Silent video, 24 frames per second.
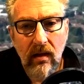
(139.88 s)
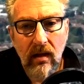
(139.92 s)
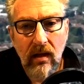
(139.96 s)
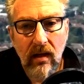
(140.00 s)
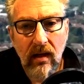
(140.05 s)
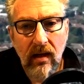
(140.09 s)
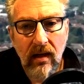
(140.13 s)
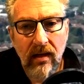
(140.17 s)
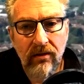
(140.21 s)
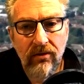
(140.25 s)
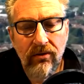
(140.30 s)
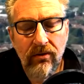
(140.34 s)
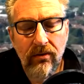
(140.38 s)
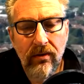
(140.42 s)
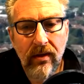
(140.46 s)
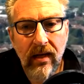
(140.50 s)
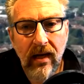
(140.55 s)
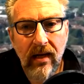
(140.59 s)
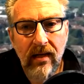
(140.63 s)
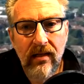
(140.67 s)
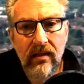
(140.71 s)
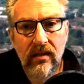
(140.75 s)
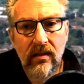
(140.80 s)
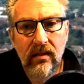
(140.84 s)
Andrew
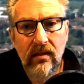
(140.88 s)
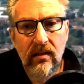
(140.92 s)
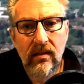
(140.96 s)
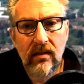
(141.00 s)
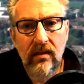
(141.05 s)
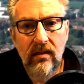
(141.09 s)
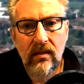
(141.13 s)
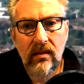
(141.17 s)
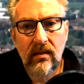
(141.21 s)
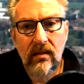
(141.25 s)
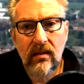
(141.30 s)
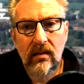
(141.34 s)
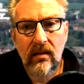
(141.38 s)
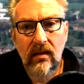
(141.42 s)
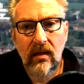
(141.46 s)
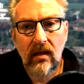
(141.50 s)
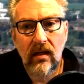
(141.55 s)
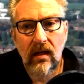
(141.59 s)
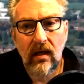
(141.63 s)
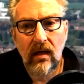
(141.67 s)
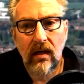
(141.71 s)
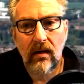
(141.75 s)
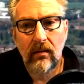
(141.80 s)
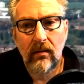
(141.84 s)
Guest's
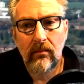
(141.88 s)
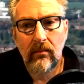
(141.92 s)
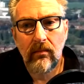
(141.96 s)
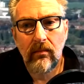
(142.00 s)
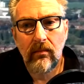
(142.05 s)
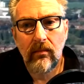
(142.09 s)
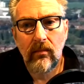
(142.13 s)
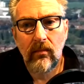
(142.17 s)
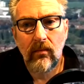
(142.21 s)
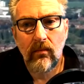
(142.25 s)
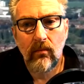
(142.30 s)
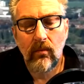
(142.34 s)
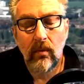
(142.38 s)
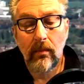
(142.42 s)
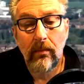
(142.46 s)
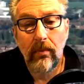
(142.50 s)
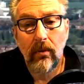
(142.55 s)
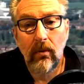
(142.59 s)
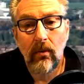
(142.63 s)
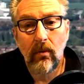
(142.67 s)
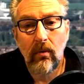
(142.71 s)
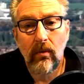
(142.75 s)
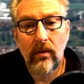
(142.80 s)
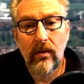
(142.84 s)

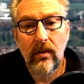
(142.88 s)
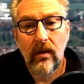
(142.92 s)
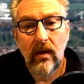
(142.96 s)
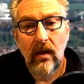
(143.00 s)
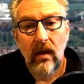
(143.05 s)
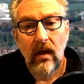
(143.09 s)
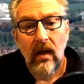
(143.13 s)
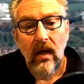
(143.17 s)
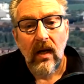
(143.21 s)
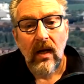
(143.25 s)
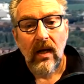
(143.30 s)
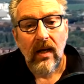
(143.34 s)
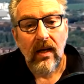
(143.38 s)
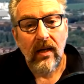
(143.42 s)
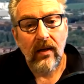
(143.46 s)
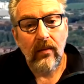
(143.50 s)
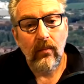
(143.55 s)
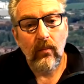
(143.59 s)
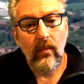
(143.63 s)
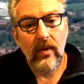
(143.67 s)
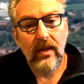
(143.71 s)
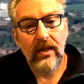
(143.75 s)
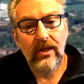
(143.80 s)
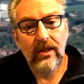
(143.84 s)
report, in
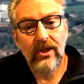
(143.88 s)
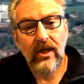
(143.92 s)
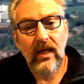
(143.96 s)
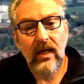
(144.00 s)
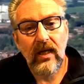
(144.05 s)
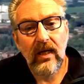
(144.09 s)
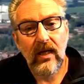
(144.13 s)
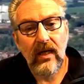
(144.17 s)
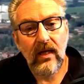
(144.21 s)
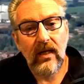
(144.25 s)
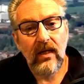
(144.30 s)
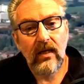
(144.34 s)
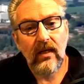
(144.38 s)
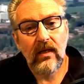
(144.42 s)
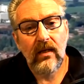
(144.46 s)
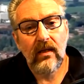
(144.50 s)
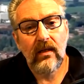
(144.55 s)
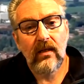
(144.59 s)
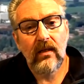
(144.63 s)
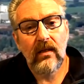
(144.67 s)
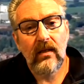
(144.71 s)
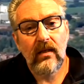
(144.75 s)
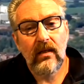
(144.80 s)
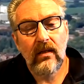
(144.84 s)
which he
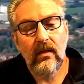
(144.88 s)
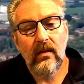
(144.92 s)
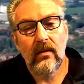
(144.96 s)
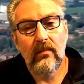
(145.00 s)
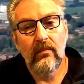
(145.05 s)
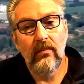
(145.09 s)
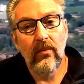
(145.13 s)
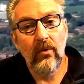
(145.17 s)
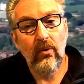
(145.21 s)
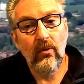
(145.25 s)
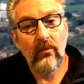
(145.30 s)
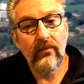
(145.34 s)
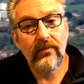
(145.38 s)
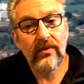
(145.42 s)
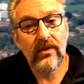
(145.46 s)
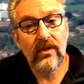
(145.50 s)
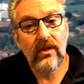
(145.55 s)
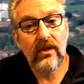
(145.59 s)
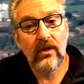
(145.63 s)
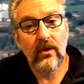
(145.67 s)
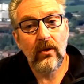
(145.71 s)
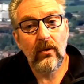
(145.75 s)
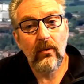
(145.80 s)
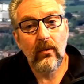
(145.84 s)
moves
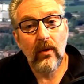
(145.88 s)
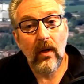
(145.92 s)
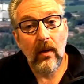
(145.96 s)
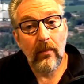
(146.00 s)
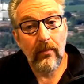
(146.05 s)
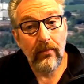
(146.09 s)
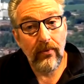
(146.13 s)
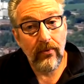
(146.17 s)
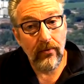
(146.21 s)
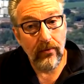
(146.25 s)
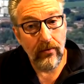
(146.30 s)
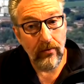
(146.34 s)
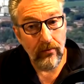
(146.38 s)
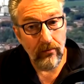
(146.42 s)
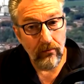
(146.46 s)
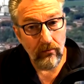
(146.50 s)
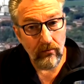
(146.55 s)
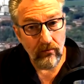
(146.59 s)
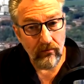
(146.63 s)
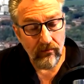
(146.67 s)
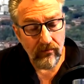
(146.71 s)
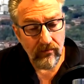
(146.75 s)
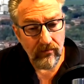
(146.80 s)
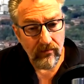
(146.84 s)
to
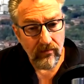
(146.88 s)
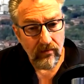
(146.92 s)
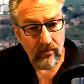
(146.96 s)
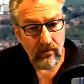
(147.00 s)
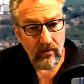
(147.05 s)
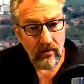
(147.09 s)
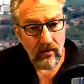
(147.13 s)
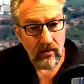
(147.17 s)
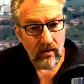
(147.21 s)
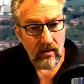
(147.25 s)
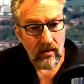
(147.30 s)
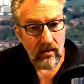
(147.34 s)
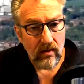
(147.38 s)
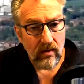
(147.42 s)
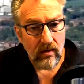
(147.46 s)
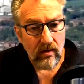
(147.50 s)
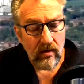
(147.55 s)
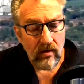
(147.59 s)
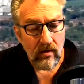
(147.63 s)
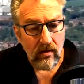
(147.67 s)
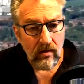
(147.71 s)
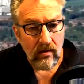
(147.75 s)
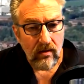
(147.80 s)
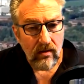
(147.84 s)
approve
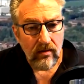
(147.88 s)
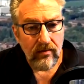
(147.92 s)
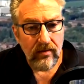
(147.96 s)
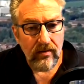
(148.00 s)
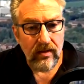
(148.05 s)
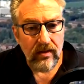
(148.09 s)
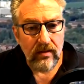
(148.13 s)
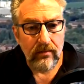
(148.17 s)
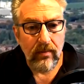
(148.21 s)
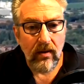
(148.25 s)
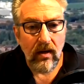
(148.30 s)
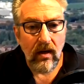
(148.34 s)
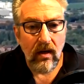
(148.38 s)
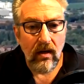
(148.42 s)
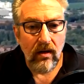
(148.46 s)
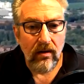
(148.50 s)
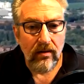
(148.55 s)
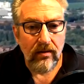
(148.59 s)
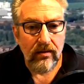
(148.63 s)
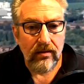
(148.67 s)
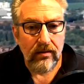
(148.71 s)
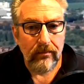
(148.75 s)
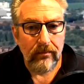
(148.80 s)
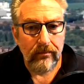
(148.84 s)
this
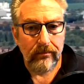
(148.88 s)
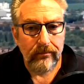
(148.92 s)
plant.